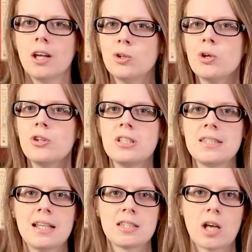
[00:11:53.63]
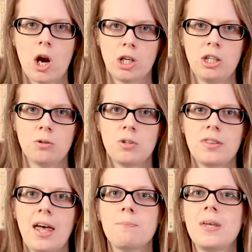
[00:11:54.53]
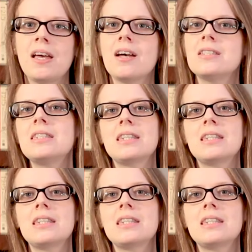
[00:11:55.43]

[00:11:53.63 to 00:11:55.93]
Northern states argued that because